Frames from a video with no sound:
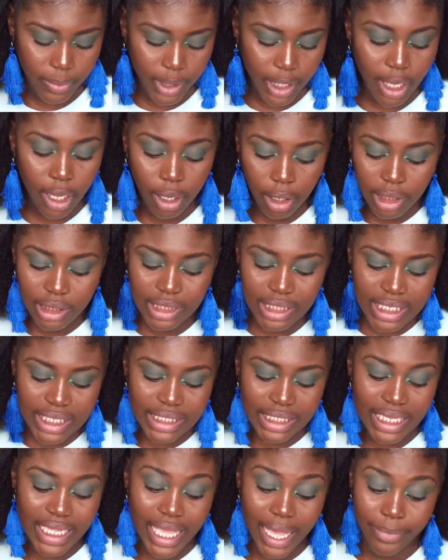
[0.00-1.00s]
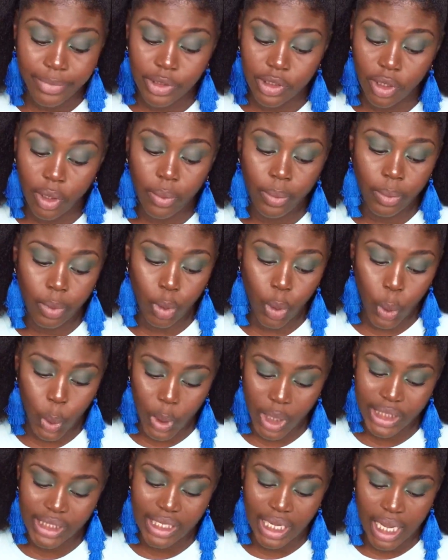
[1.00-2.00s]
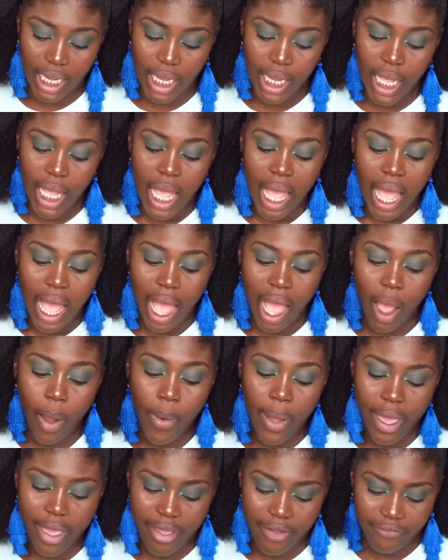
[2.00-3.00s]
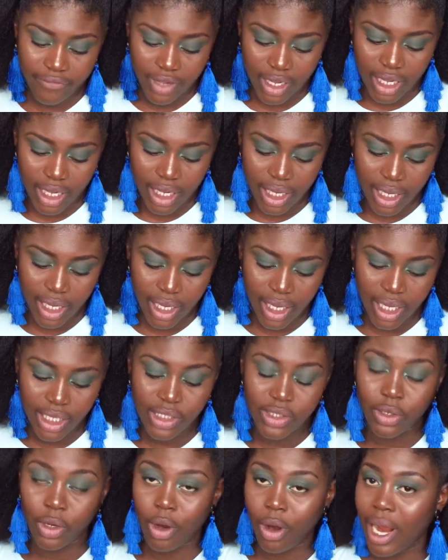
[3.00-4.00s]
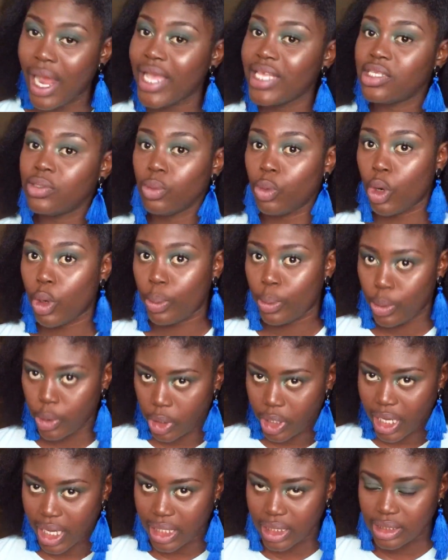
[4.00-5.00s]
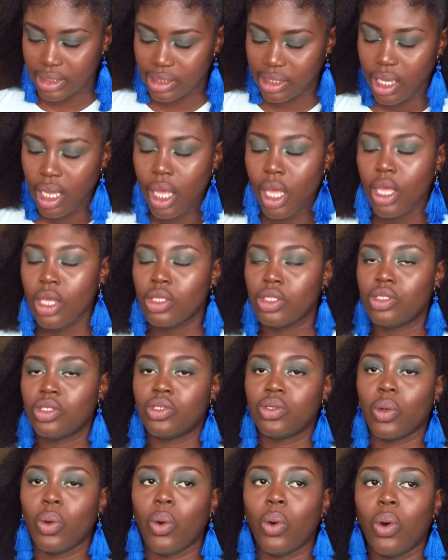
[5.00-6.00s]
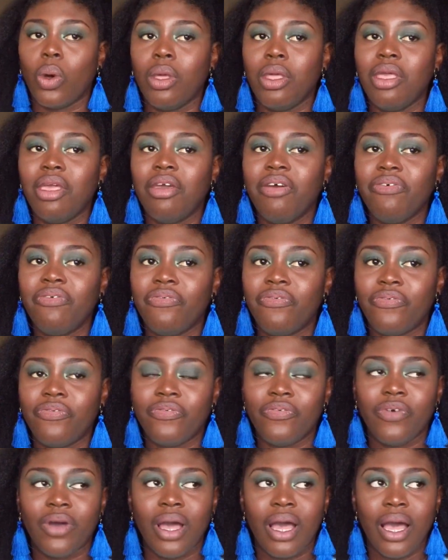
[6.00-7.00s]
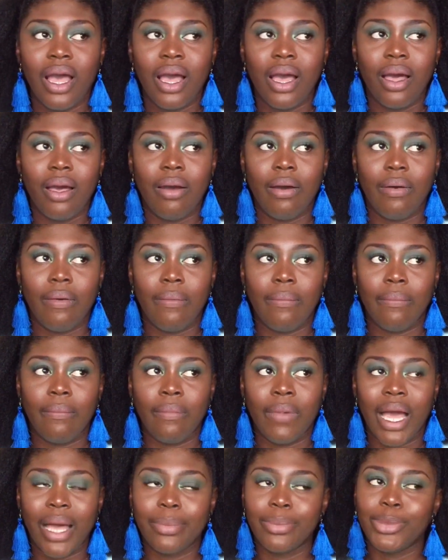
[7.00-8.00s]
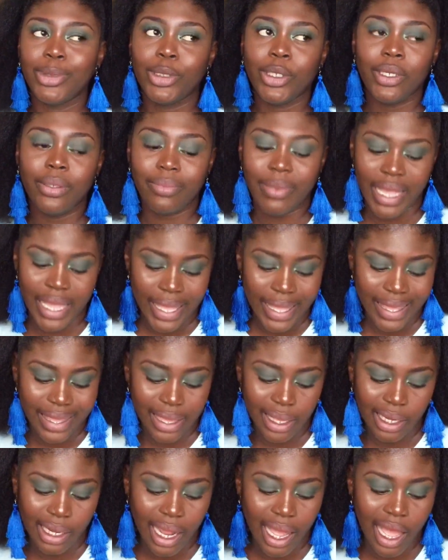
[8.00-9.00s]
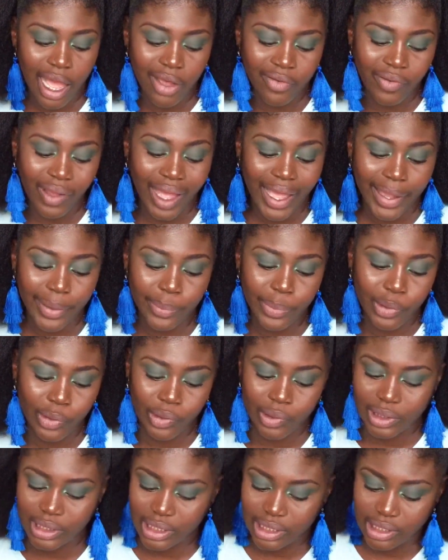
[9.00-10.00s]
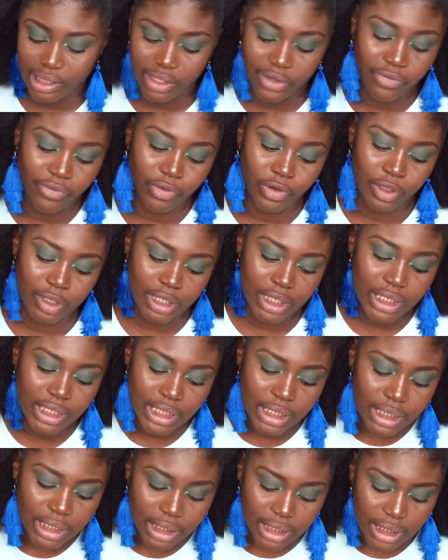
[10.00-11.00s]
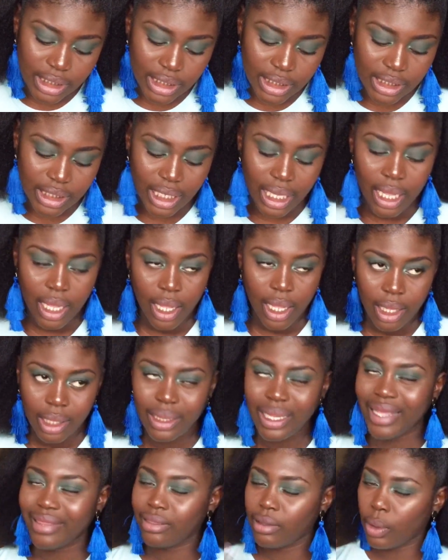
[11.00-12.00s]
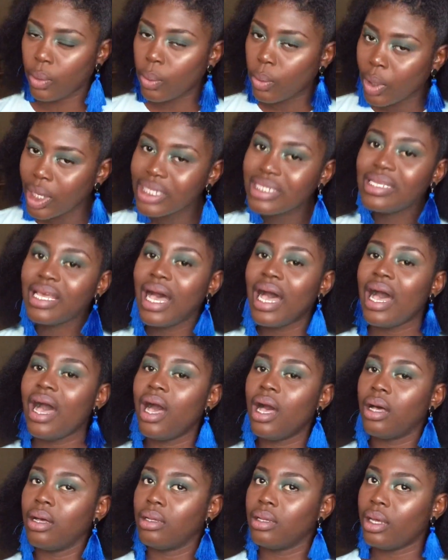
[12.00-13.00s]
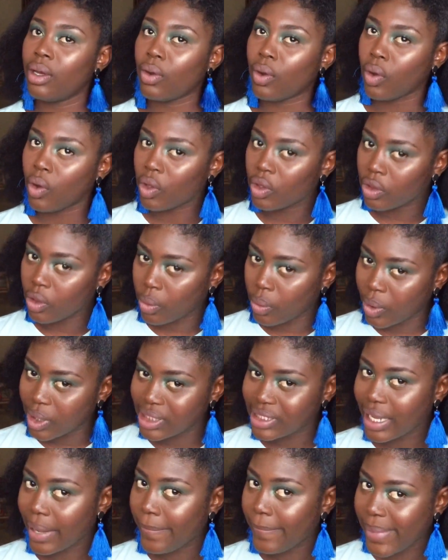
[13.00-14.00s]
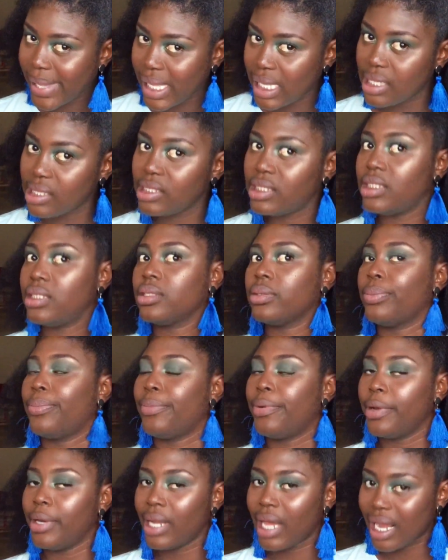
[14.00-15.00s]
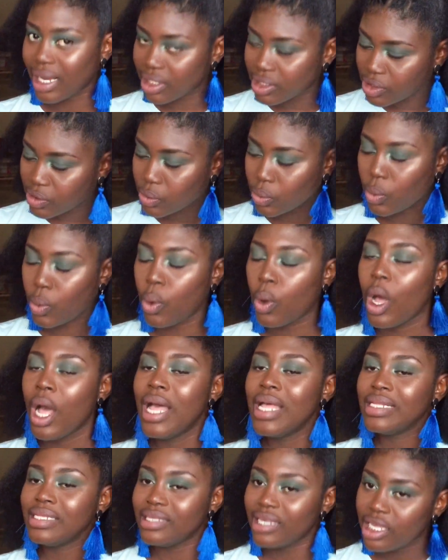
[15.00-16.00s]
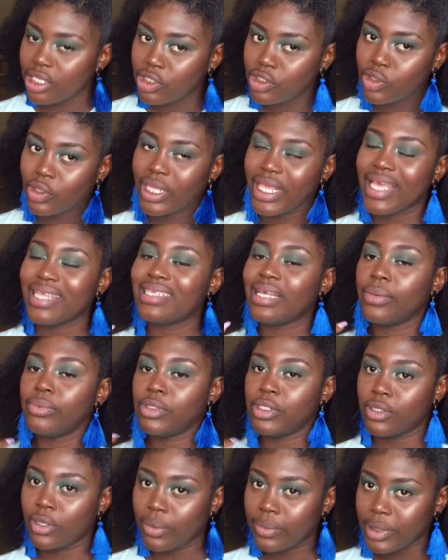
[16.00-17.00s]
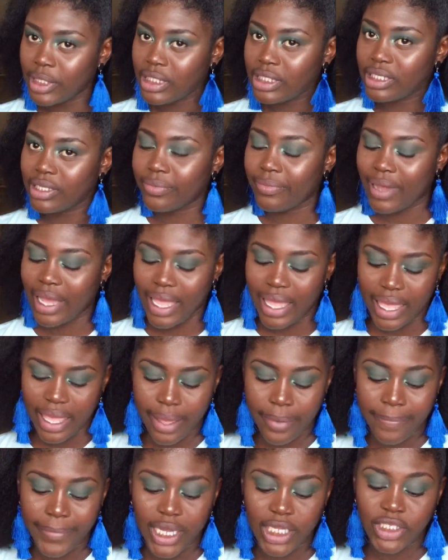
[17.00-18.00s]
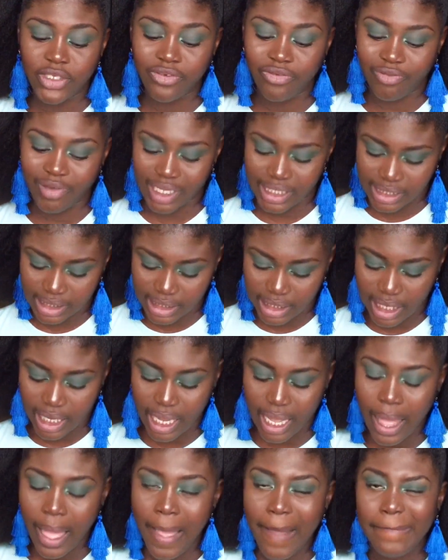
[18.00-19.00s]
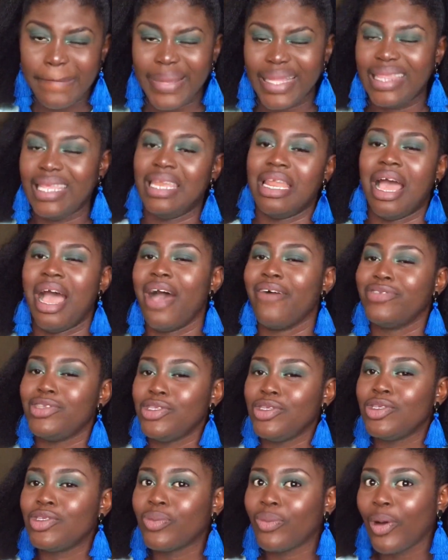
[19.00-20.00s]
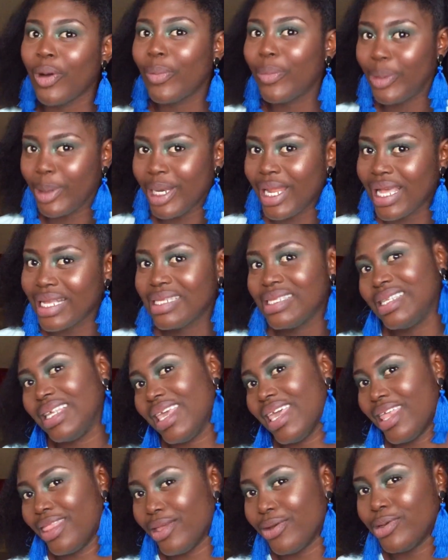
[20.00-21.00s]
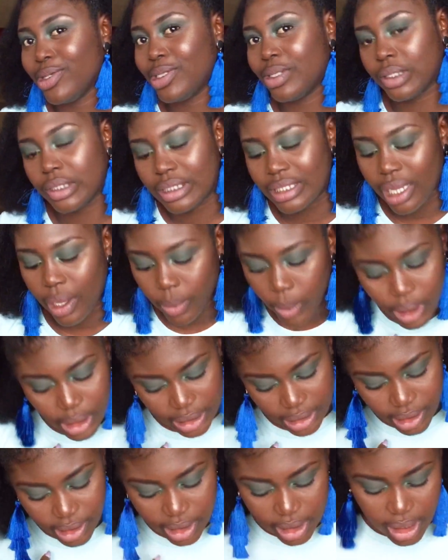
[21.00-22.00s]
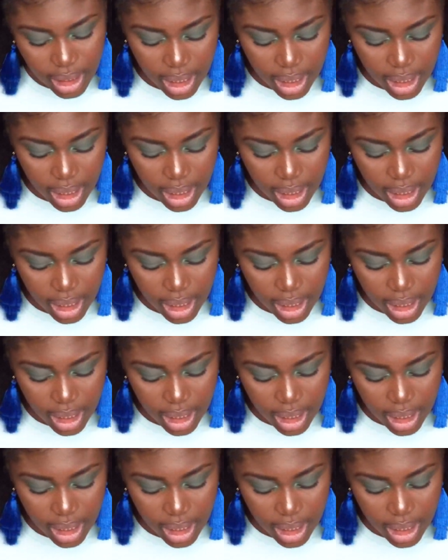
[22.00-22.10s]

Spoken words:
curls easily absorb water, however it requires more product. So if I'm doing my hair and I have high porosity, for instance, like the water or the water-based products will tend to get absorbed into my hair much faster, but then I have to use more products to get the results I want.